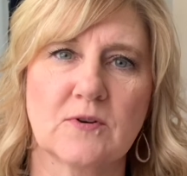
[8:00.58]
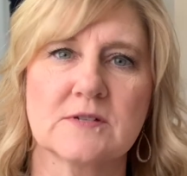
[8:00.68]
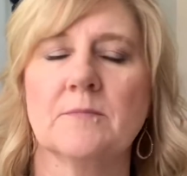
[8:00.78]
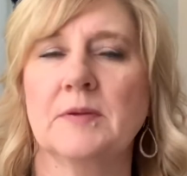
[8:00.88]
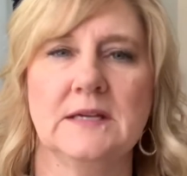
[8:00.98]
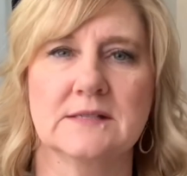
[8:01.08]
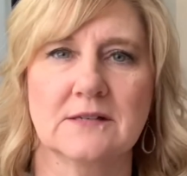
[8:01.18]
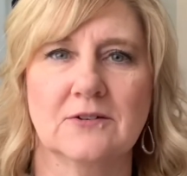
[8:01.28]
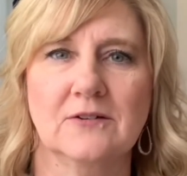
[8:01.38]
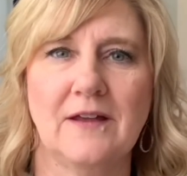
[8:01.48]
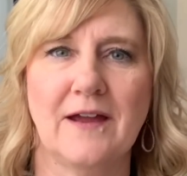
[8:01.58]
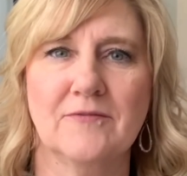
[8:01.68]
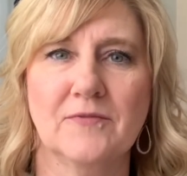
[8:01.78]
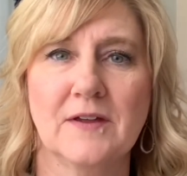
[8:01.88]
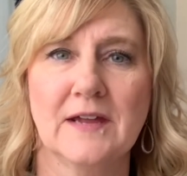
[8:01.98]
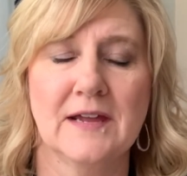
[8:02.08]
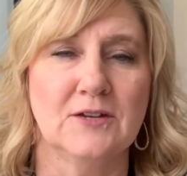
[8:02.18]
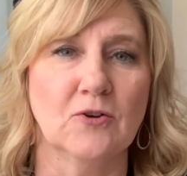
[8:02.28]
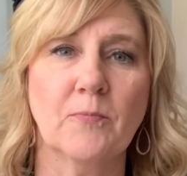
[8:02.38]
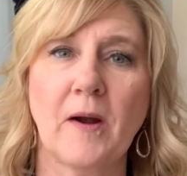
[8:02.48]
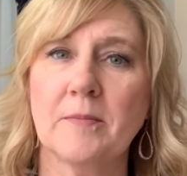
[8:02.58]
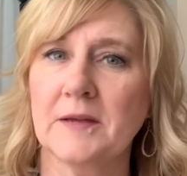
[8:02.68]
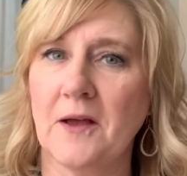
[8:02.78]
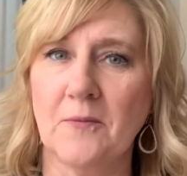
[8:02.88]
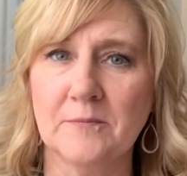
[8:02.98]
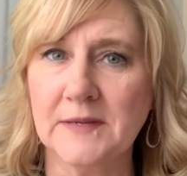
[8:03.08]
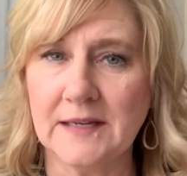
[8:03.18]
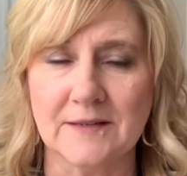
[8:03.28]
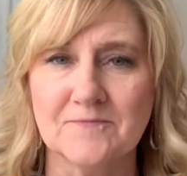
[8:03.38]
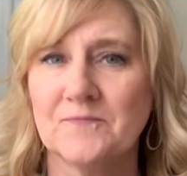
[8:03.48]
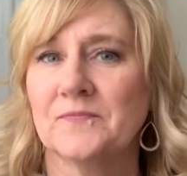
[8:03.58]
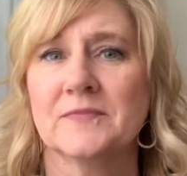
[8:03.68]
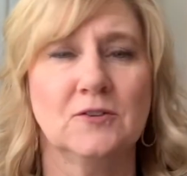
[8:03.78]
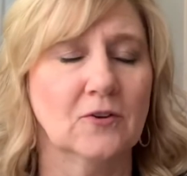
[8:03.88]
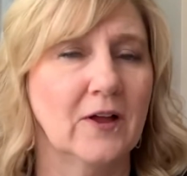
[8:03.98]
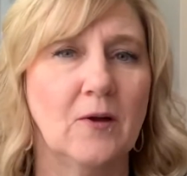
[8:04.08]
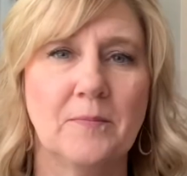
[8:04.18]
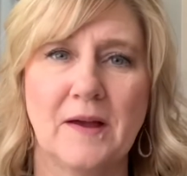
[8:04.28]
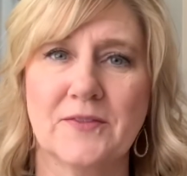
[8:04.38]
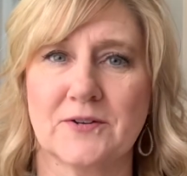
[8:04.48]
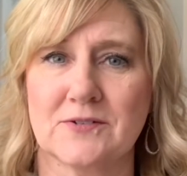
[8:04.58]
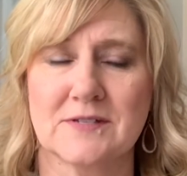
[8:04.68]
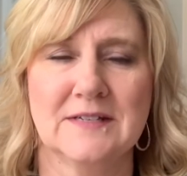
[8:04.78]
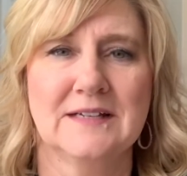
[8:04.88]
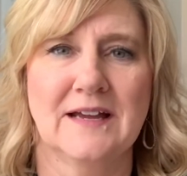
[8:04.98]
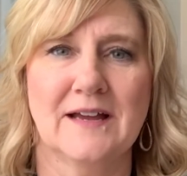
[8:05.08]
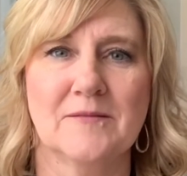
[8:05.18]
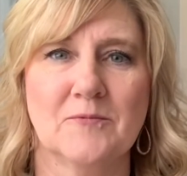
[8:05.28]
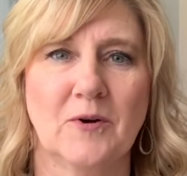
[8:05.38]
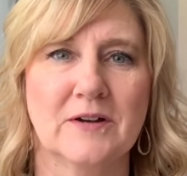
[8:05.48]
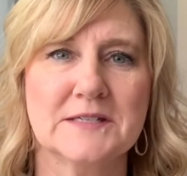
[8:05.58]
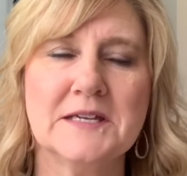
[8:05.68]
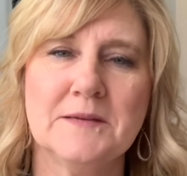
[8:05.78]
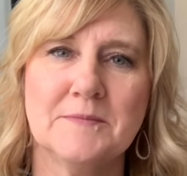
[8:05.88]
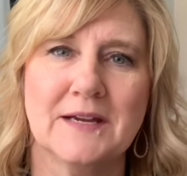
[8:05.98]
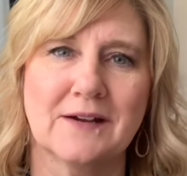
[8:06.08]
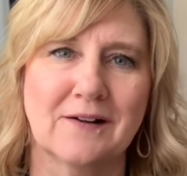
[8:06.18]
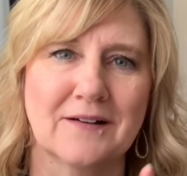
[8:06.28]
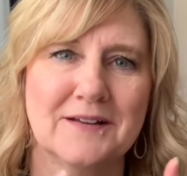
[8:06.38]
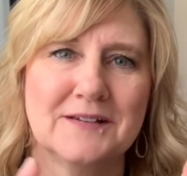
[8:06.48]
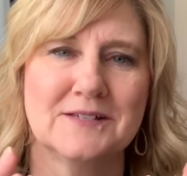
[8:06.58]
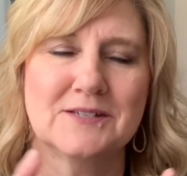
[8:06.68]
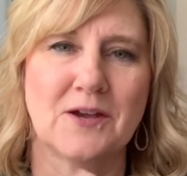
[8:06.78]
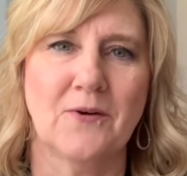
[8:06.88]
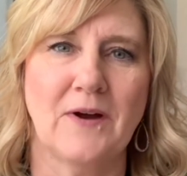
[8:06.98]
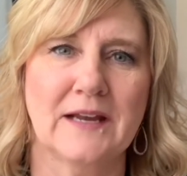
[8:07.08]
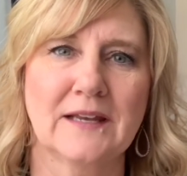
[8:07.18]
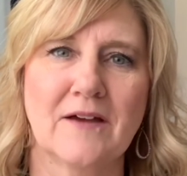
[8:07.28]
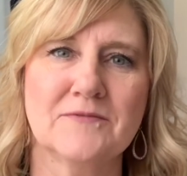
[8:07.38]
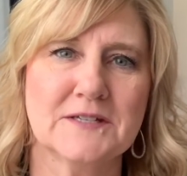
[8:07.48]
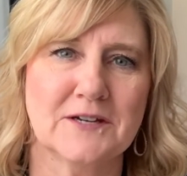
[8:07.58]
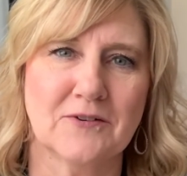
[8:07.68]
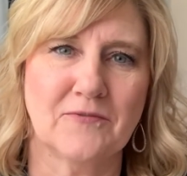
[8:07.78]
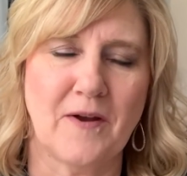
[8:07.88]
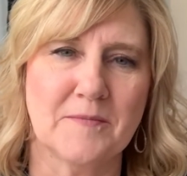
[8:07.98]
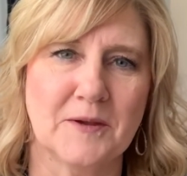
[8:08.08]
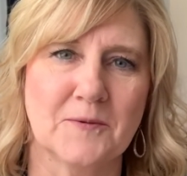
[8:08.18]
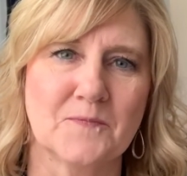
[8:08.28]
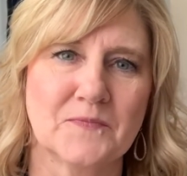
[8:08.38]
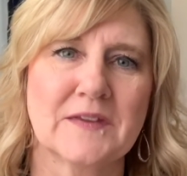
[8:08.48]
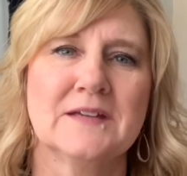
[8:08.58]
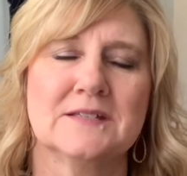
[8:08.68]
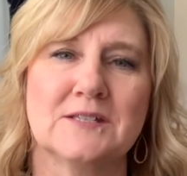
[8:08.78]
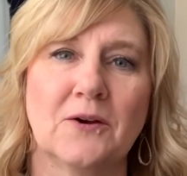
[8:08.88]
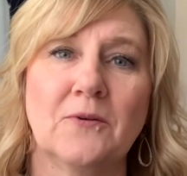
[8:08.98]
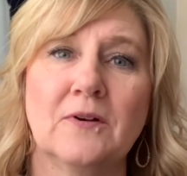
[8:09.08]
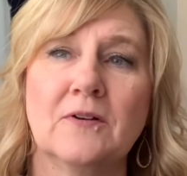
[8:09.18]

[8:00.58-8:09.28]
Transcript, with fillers: some peace in your life. You'll probably help me, you'll help others. Um, we're a team here. So I'd love to hear from you. So